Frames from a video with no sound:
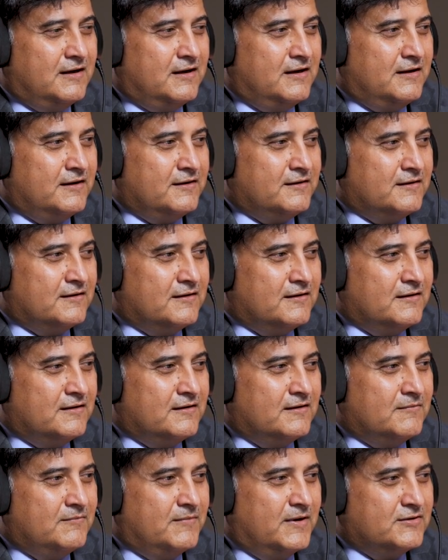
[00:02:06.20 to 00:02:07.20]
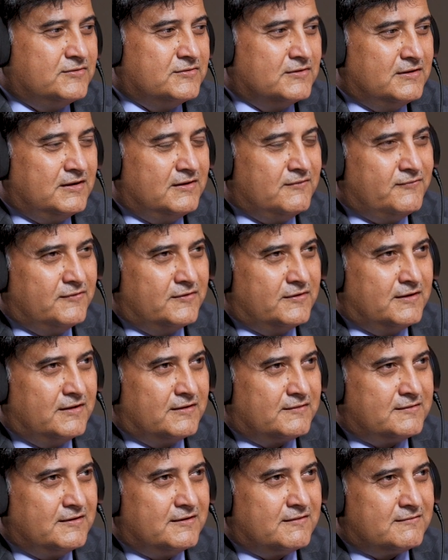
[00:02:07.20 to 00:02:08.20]
And my journey for real
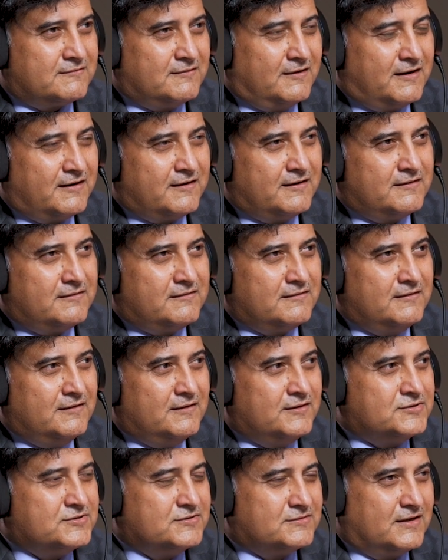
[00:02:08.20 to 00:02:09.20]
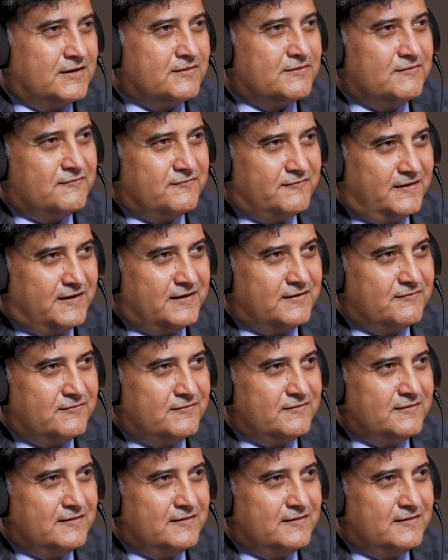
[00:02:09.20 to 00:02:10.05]
estate started in 2005.